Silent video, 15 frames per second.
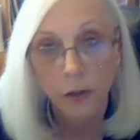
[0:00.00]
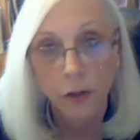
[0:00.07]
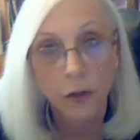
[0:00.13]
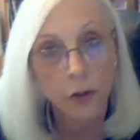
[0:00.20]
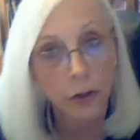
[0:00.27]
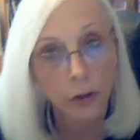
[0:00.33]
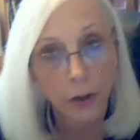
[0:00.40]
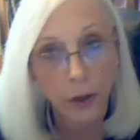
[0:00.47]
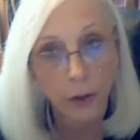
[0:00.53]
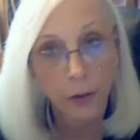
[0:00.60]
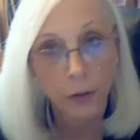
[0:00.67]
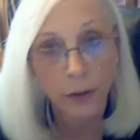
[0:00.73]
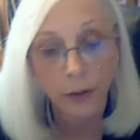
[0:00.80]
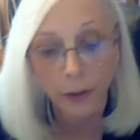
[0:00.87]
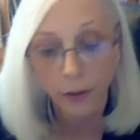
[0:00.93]
You should
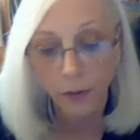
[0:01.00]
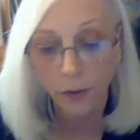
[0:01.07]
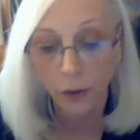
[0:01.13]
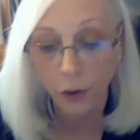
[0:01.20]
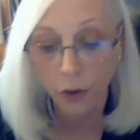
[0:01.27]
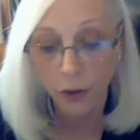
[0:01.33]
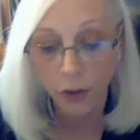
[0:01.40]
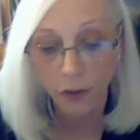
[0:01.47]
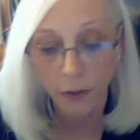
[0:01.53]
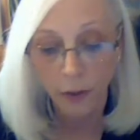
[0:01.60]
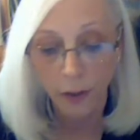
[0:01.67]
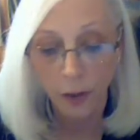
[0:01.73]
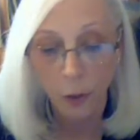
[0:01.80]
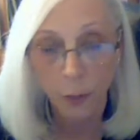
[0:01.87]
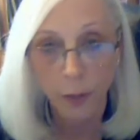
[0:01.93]
know that there's an
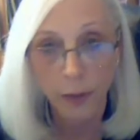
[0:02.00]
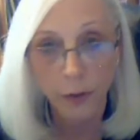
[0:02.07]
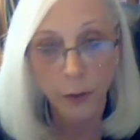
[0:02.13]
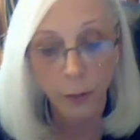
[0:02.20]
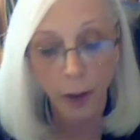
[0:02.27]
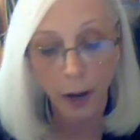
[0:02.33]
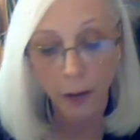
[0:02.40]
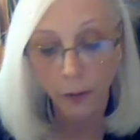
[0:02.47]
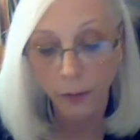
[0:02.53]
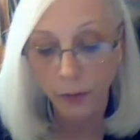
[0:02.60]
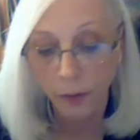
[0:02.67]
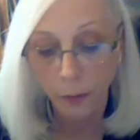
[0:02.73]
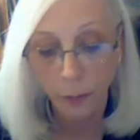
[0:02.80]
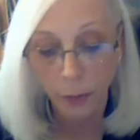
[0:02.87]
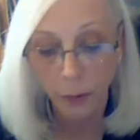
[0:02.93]
urgency expressed throughout
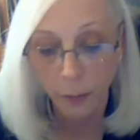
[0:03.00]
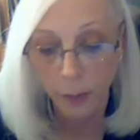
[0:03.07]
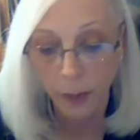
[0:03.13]
this book